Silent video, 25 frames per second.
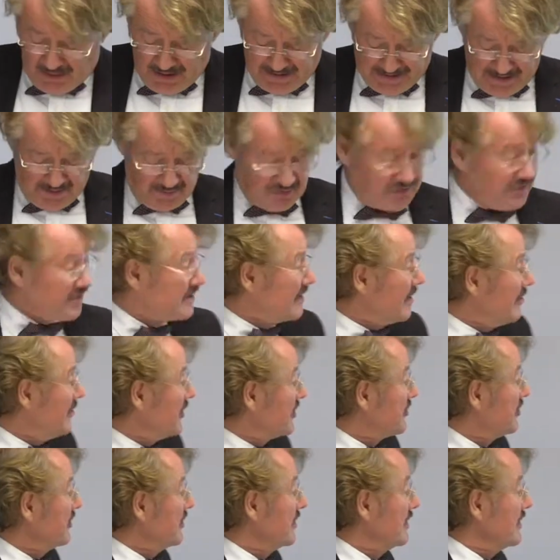So I come to some
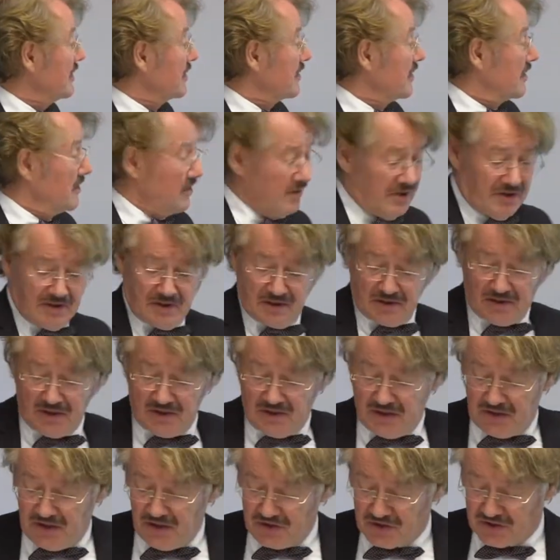material and
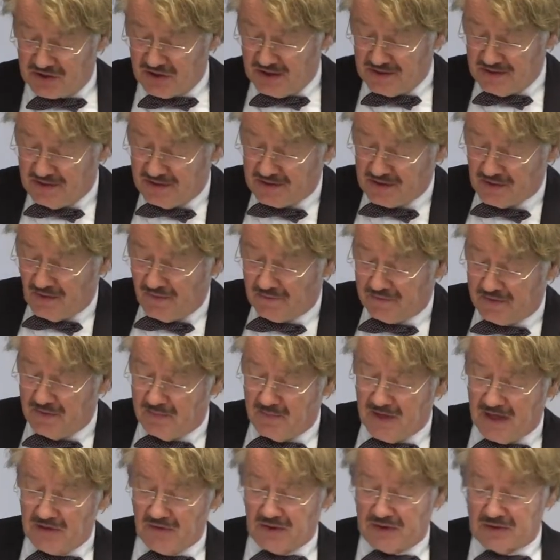conditions of the
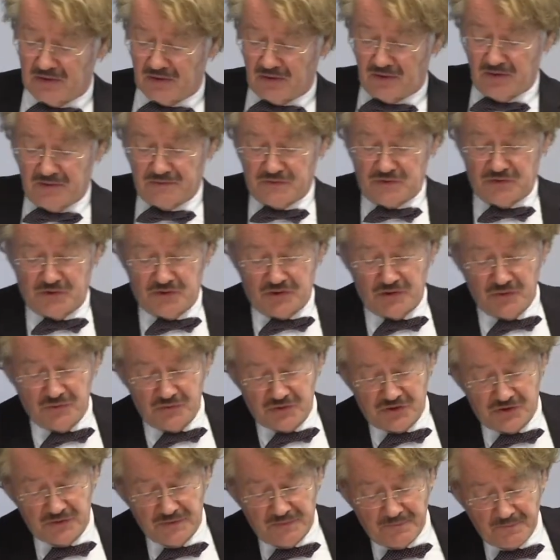American
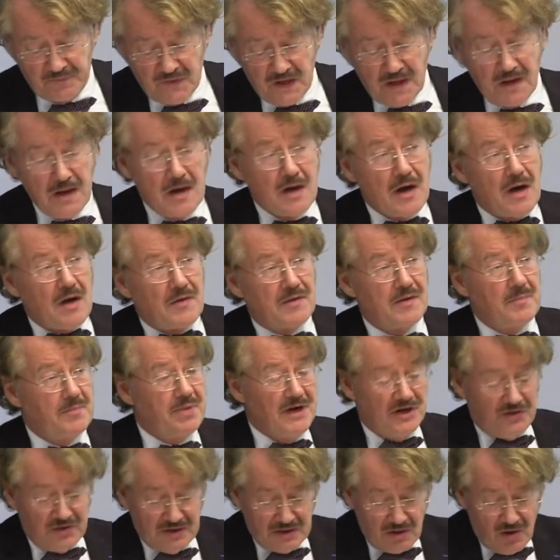Constitution. The
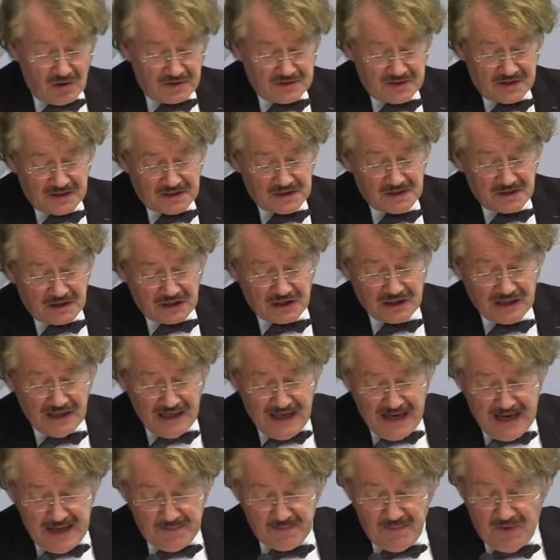paradoxical
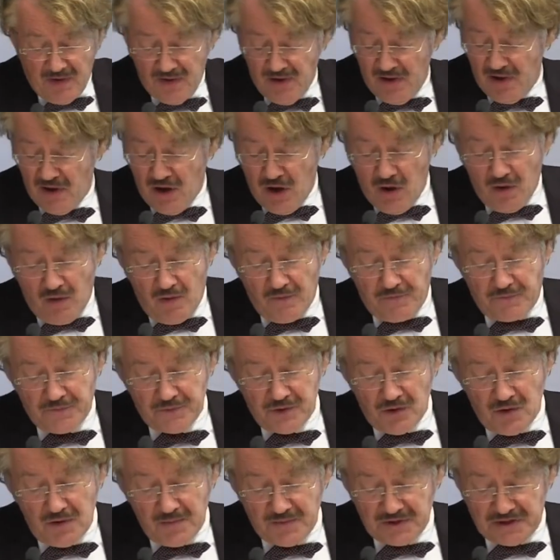claim of
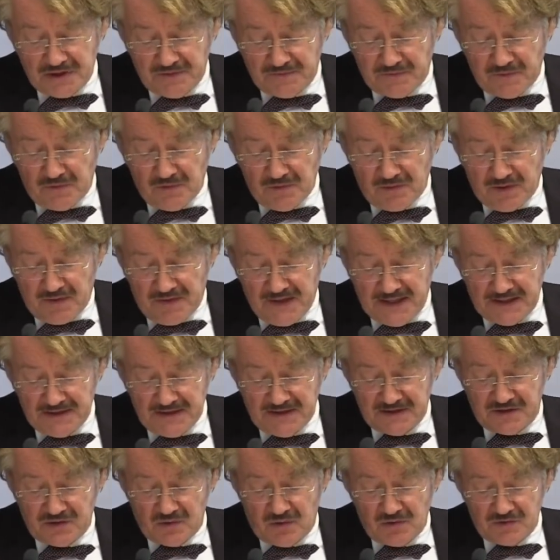a normative order that
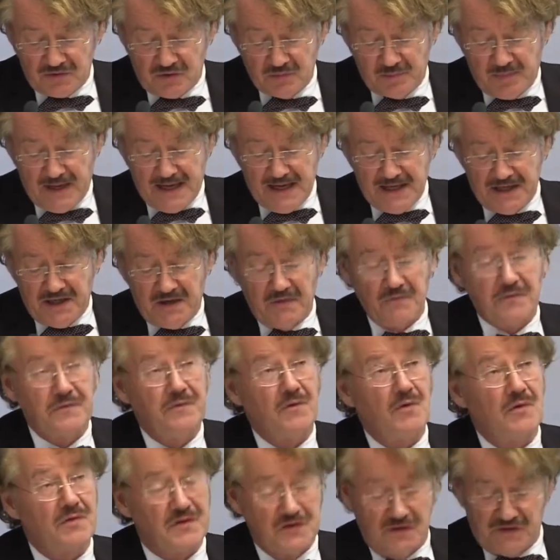is also binding
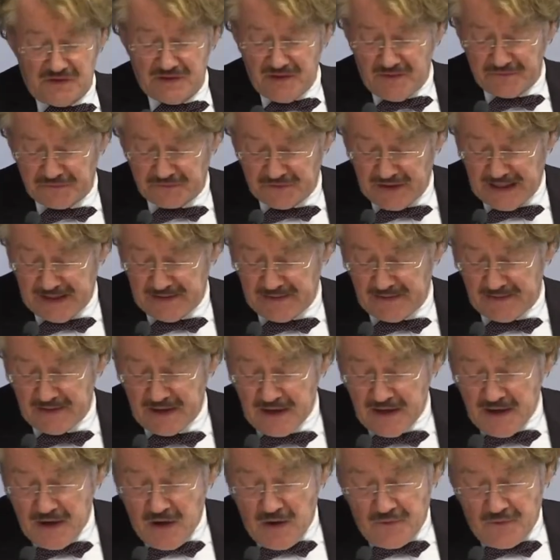for the sovereign
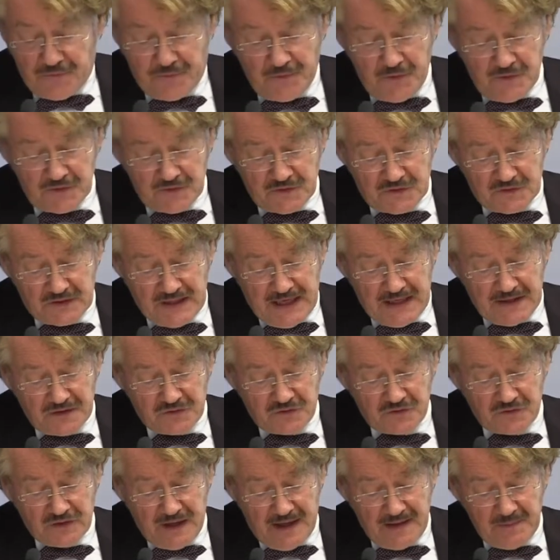first
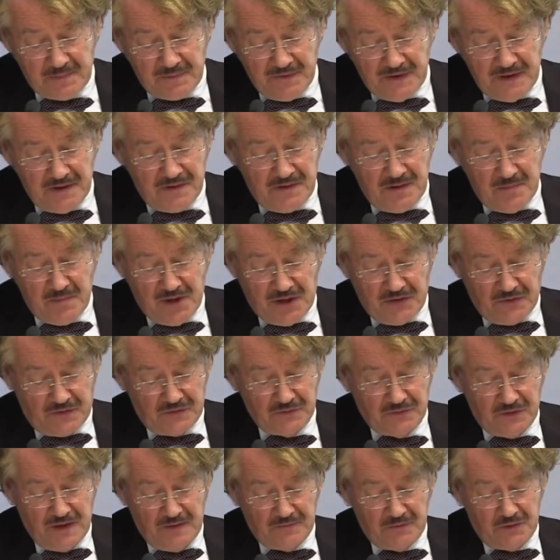takes shape in the
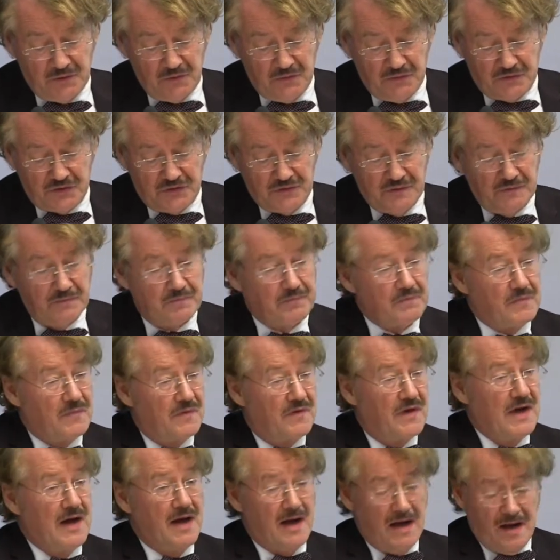American Revolution.
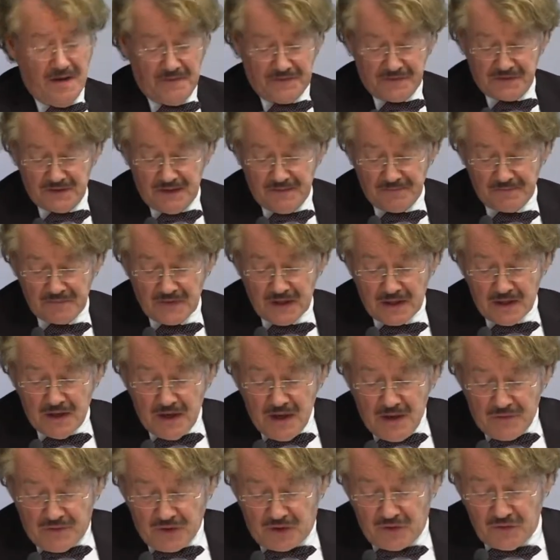Thereafter,
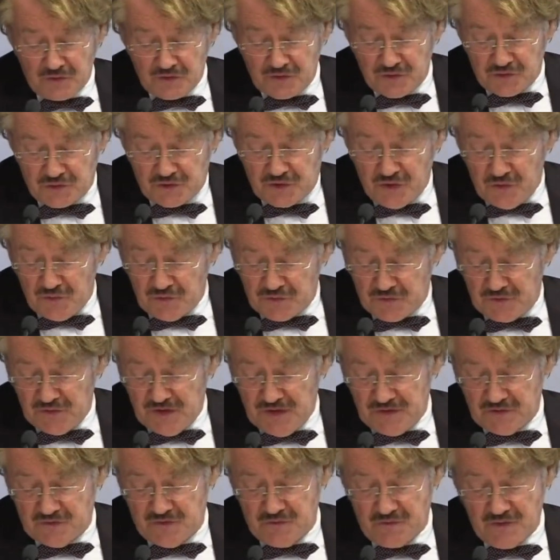the
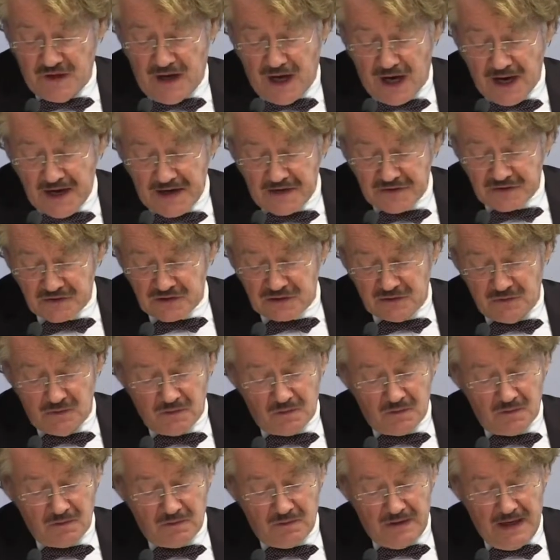Constitution is the highest
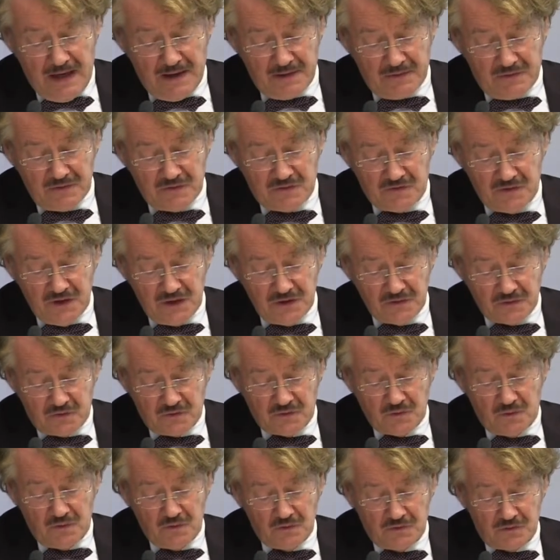law and the single
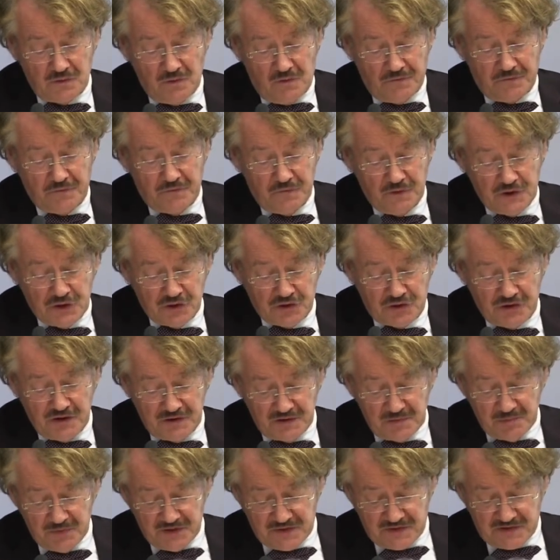source of
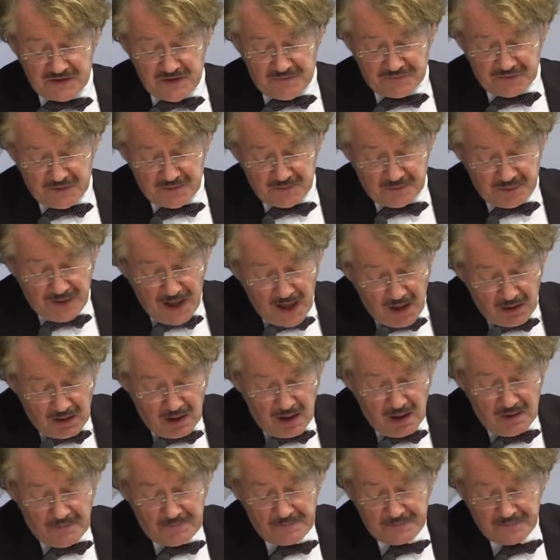legitimate sovereign
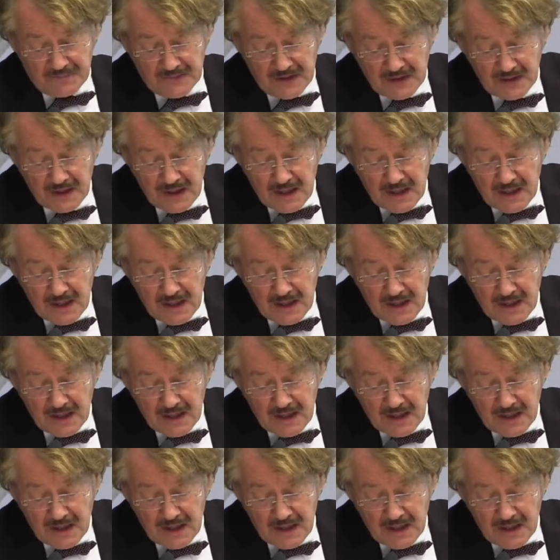power.